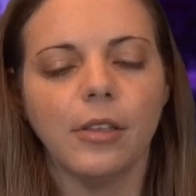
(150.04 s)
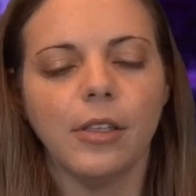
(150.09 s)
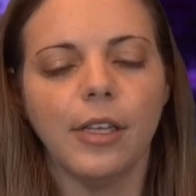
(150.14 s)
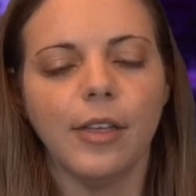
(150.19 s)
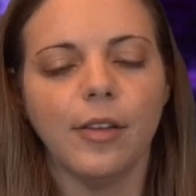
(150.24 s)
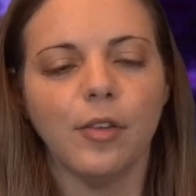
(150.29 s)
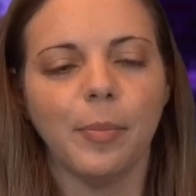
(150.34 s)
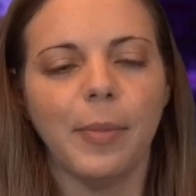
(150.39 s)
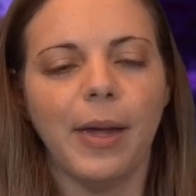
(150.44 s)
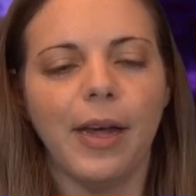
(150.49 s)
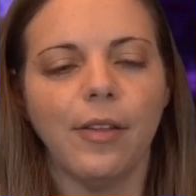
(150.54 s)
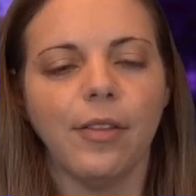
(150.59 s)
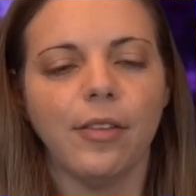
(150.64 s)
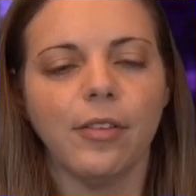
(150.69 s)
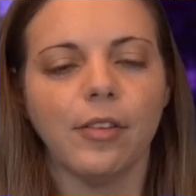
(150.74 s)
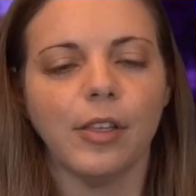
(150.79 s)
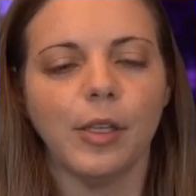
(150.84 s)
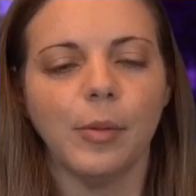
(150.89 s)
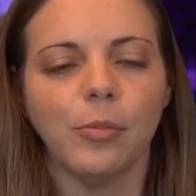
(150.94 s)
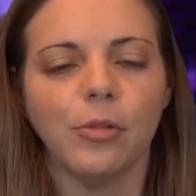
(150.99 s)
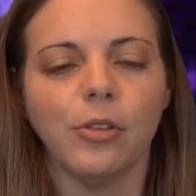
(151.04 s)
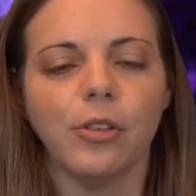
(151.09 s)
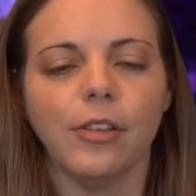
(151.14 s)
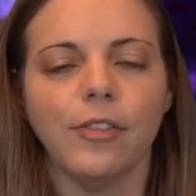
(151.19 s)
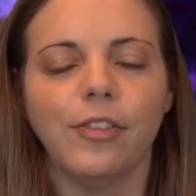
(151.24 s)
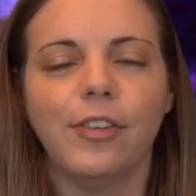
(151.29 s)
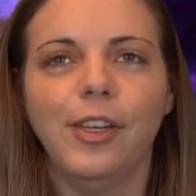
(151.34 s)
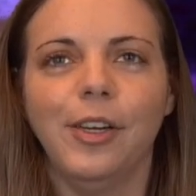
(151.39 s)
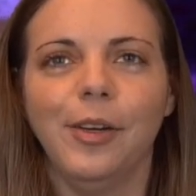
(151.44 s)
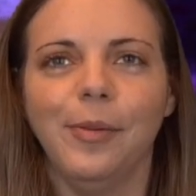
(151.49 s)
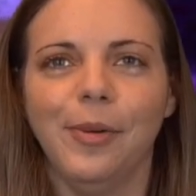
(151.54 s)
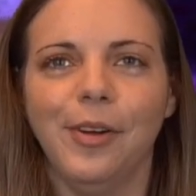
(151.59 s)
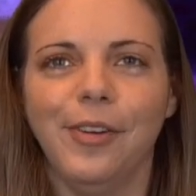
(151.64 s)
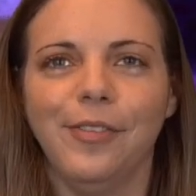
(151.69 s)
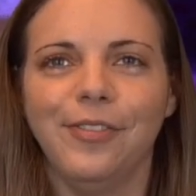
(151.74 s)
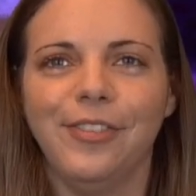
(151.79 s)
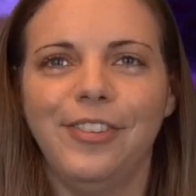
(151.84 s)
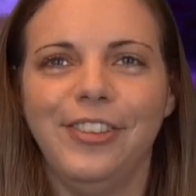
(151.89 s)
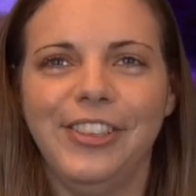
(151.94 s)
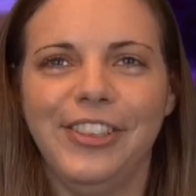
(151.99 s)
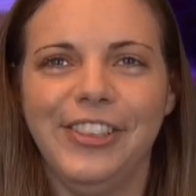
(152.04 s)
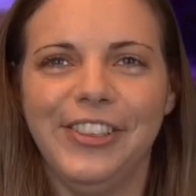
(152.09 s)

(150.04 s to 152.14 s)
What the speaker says: His mouth seems to have come off.